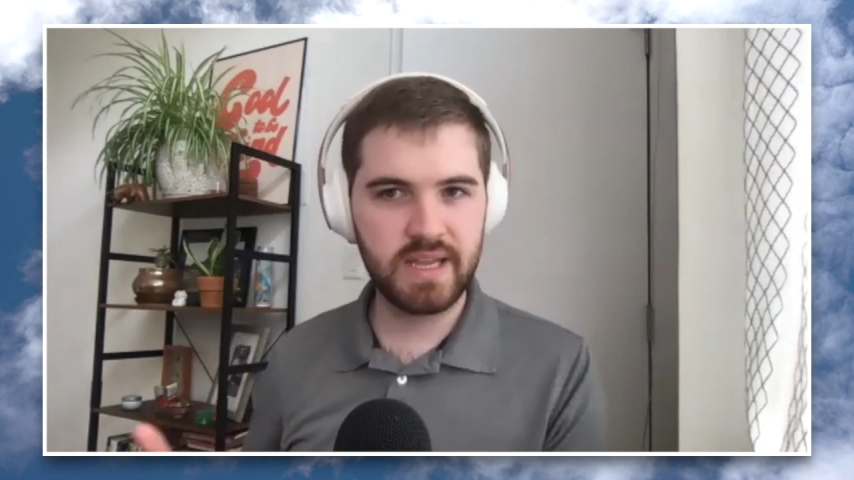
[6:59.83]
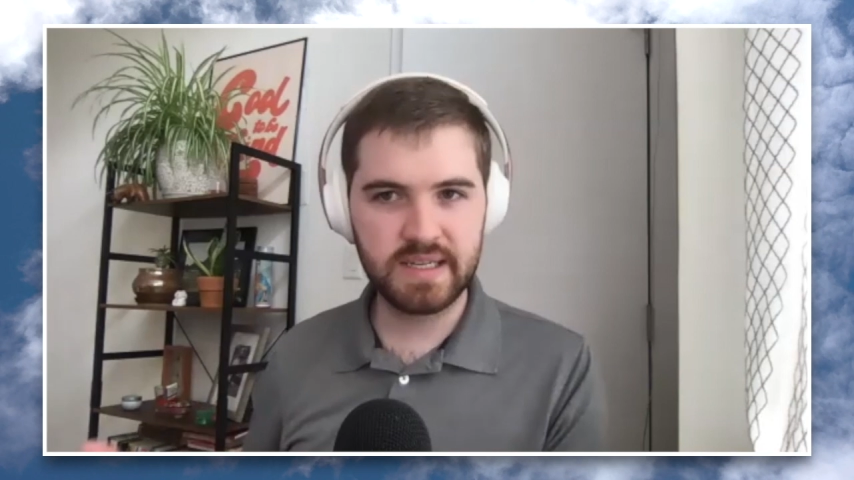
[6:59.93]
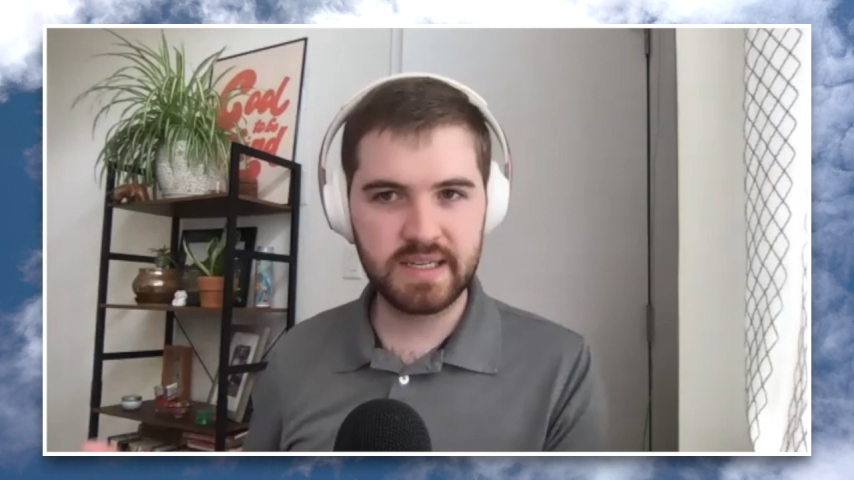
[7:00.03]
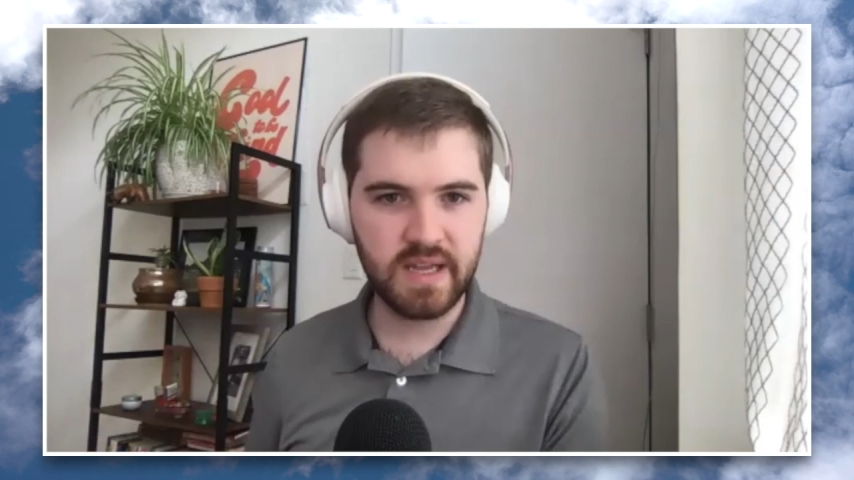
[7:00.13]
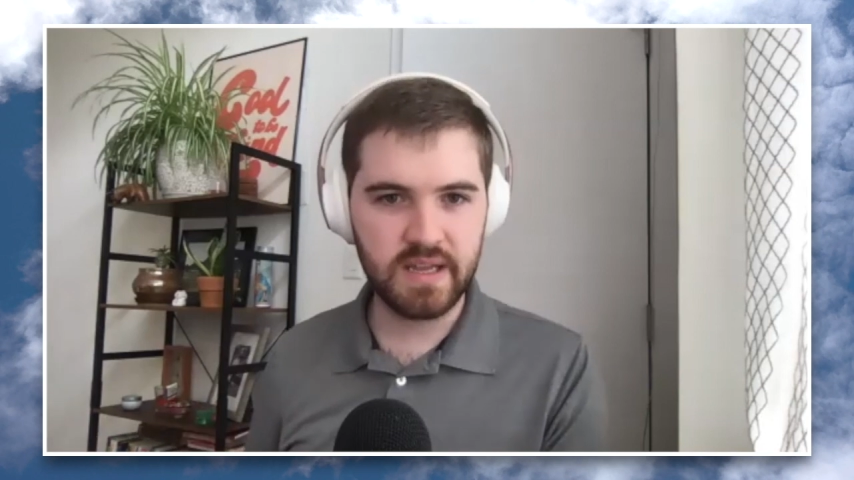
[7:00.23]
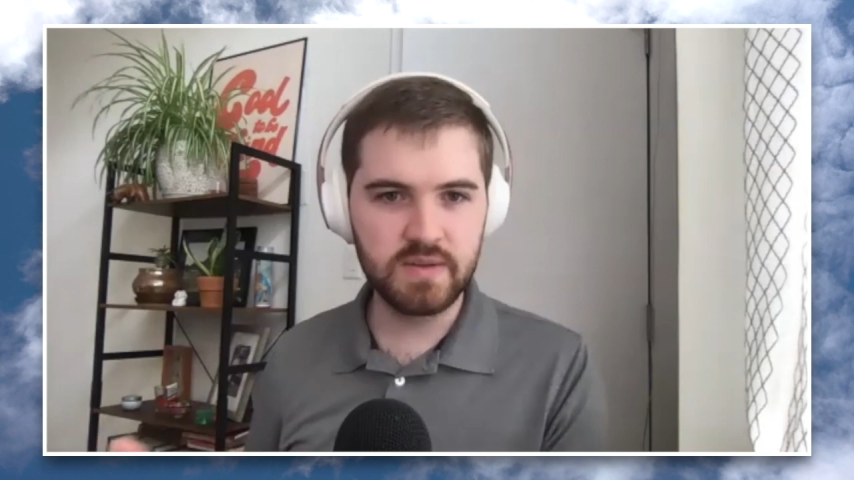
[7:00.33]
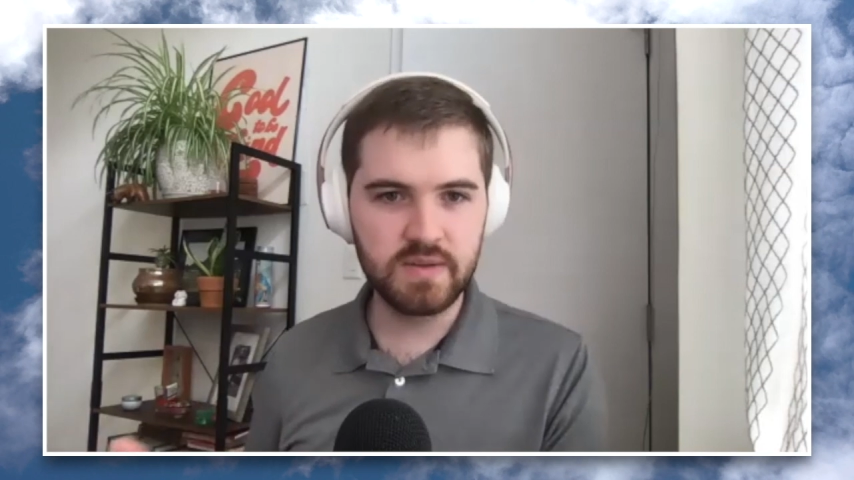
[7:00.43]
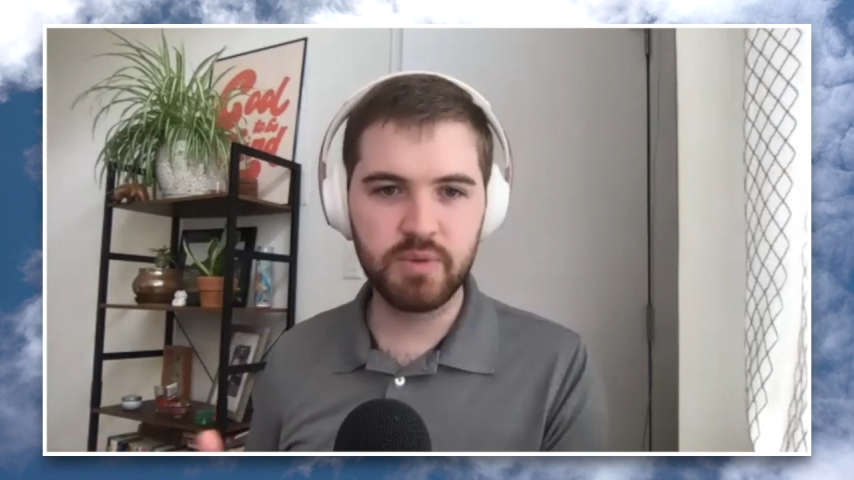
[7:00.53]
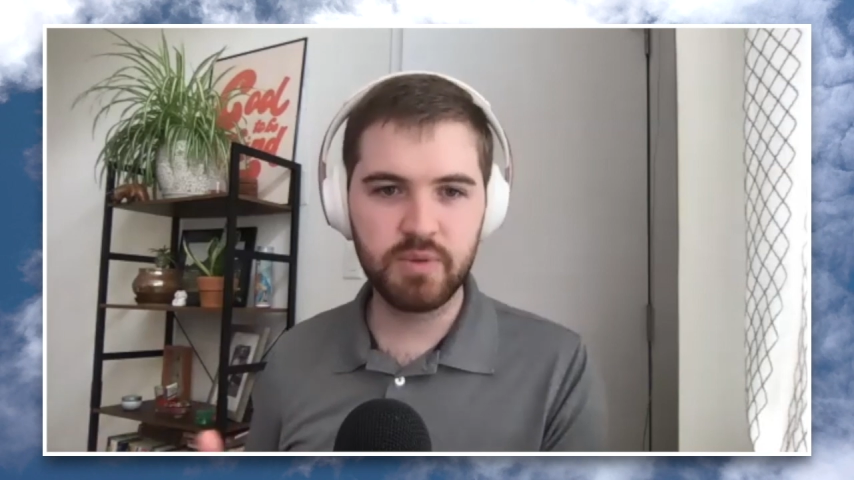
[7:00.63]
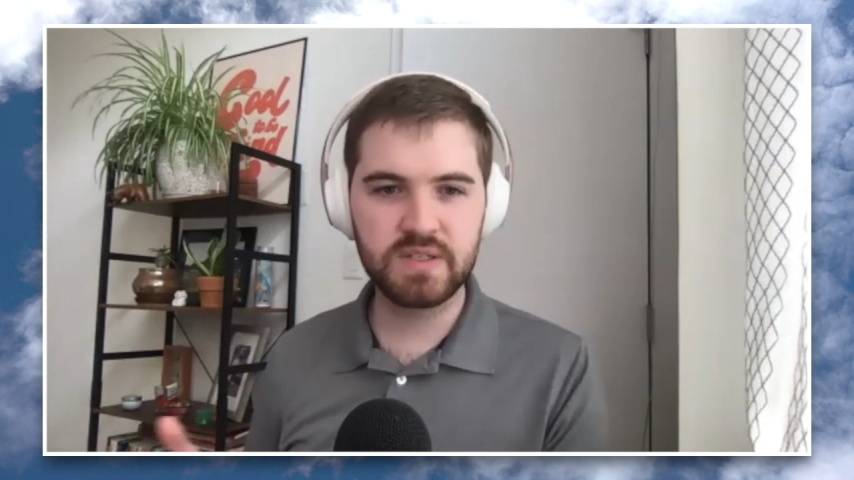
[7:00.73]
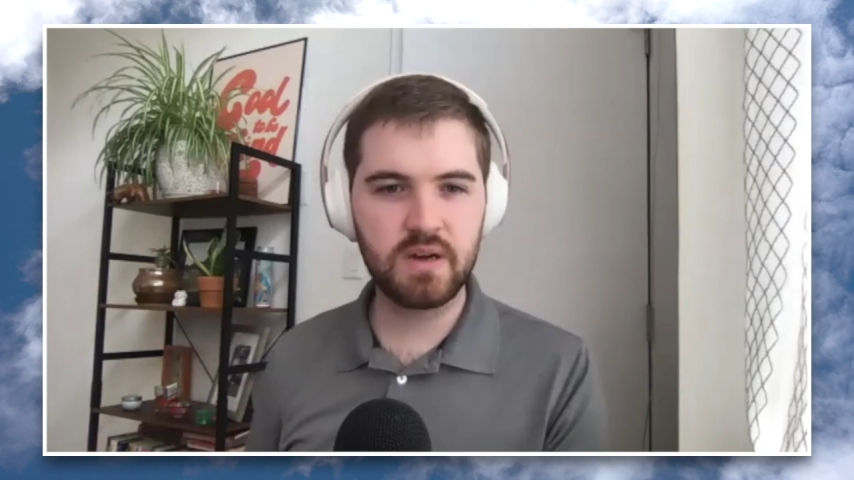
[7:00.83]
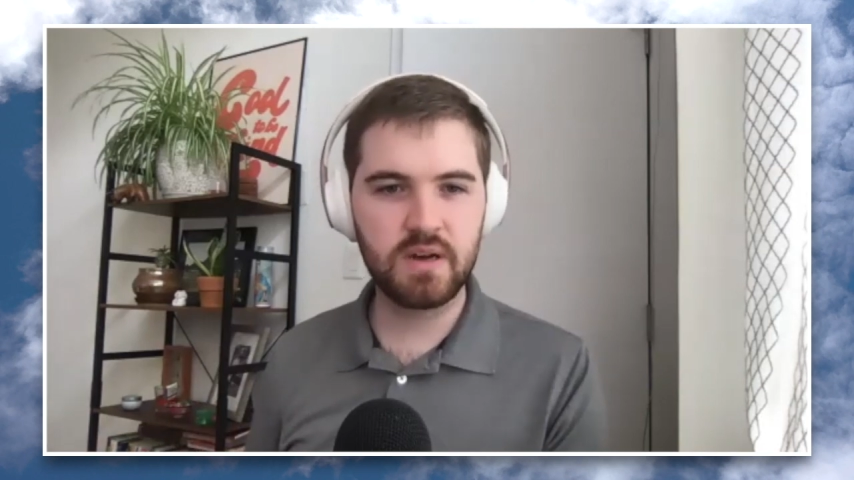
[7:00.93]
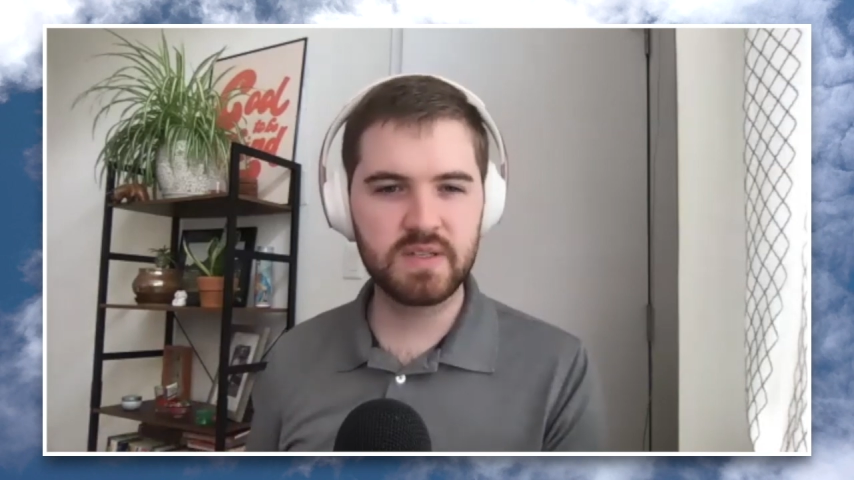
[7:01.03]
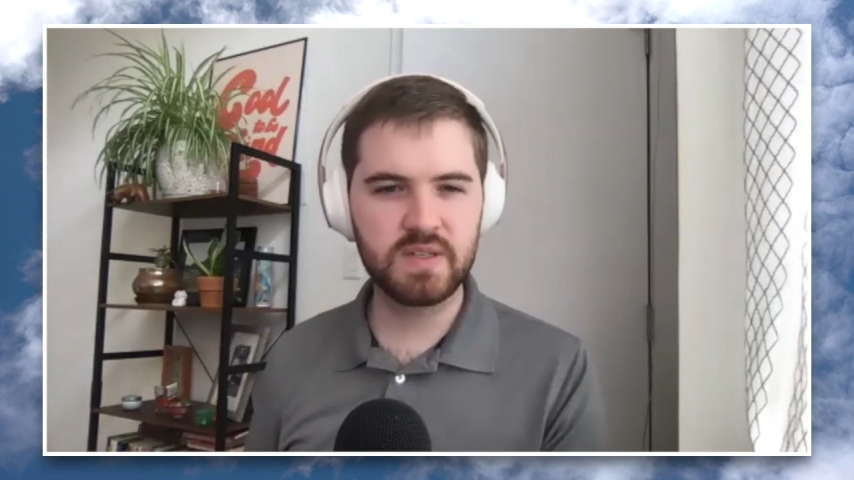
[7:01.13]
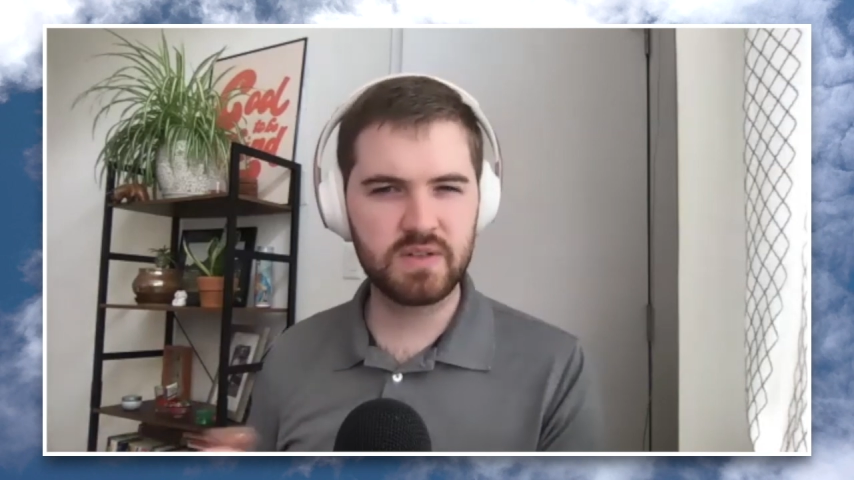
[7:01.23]
an extent, but as
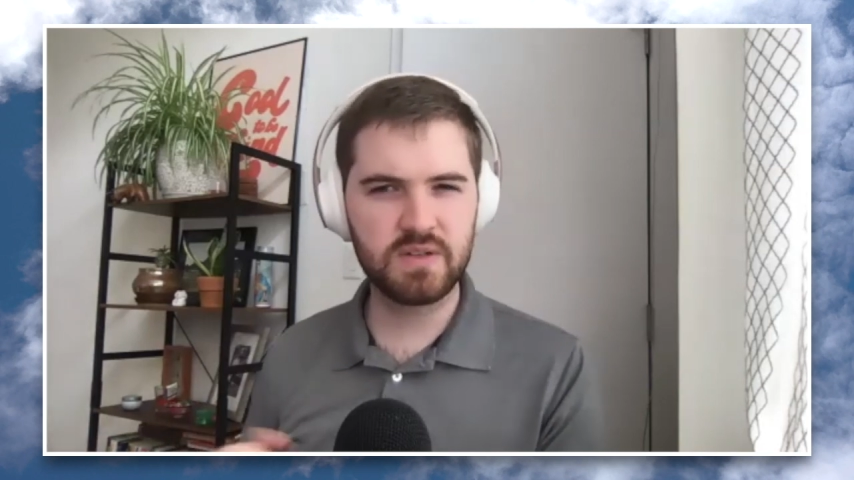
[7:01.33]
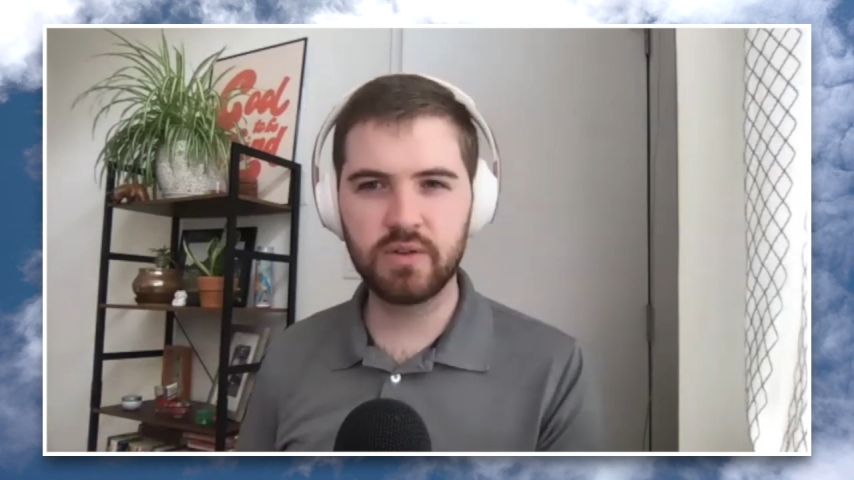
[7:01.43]
long as there's an